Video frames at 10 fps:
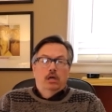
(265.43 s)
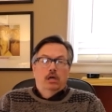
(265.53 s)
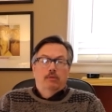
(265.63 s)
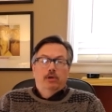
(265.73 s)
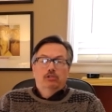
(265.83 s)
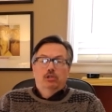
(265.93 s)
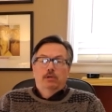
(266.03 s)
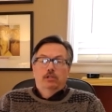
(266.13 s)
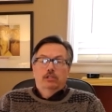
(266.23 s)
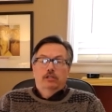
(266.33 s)
We also
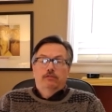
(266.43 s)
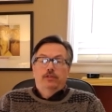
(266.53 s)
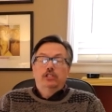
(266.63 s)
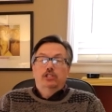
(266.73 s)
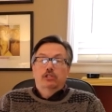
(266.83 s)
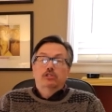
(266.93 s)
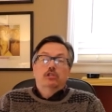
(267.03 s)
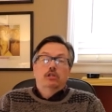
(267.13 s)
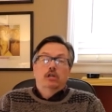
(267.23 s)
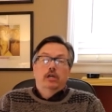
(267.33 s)
want to look at
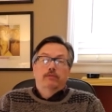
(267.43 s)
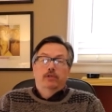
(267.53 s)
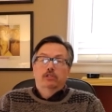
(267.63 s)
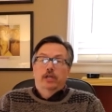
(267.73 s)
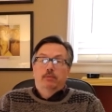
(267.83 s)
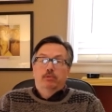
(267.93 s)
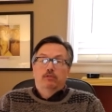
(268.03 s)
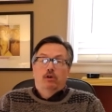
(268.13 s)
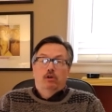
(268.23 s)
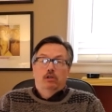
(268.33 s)
features. For example, if all